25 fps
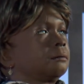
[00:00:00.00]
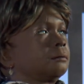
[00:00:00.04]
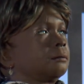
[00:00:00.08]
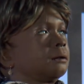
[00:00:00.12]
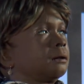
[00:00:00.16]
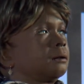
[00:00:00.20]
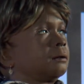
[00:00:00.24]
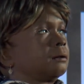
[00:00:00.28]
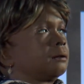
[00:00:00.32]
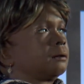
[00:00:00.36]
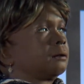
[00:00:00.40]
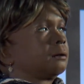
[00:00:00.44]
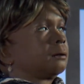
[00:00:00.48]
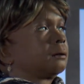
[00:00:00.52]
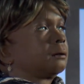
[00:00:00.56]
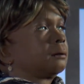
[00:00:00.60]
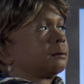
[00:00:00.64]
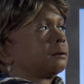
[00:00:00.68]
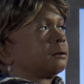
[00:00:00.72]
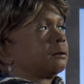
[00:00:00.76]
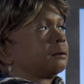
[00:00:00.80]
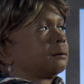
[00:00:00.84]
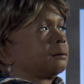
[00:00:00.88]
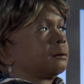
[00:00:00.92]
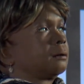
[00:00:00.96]
But it
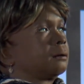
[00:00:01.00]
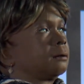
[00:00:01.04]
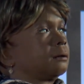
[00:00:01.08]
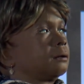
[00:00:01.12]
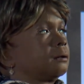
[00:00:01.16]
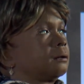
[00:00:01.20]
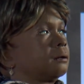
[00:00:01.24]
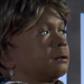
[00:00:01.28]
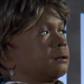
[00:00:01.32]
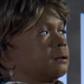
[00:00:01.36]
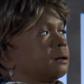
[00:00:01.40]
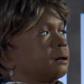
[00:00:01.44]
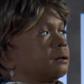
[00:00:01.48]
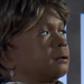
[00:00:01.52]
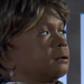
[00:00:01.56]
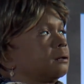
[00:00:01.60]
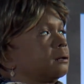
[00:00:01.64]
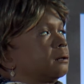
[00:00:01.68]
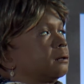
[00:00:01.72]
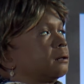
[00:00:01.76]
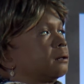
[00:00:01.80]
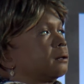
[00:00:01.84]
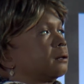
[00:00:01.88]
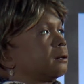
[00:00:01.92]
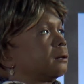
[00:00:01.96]
seems to me that it's sort of
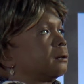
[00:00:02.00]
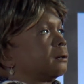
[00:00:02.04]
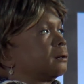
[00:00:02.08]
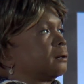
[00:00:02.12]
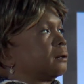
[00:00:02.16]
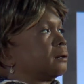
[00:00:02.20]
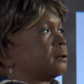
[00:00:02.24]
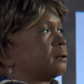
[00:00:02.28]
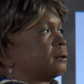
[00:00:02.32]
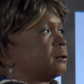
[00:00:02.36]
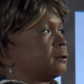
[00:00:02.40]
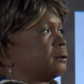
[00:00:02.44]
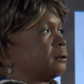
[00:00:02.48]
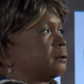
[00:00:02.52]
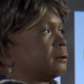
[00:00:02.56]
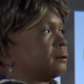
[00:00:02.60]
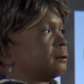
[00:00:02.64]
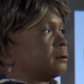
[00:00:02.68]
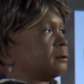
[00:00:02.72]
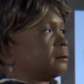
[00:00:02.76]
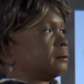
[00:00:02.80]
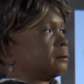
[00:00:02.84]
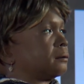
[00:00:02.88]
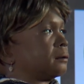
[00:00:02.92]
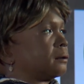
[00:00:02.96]
incomplete,
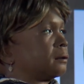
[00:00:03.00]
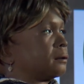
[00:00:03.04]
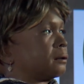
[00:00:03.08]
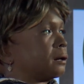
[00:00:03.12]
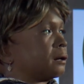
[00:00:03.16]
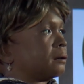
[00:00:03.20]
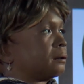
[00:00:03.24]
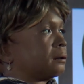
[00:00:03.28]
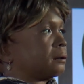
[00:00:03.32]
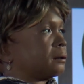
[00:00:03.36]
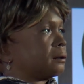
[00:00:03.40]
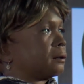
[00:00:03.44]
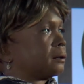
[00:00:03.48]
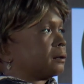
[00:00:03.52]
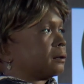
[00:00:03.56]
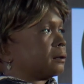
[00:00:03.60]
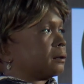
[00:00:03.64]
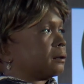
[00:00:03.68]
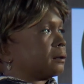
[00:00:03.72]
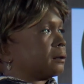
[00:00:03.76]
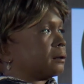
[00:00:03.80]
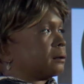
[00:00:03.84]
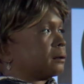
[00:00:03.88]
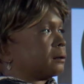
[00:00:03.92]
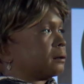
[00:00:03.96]
and not
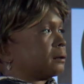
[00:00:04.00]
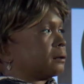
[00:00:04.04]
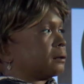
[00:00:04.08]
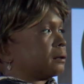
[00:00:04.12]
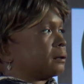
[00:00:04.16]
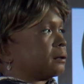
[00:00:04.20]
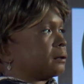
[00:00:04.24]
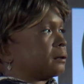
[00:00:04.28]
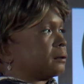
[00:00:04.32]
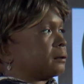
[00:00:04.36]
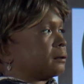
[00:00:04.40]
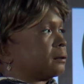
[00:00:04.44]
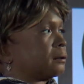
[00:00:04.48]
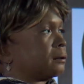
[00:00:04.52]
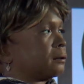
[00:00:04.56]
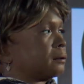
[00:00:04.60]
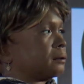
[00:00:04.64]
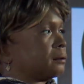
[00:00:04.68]
necessarily true,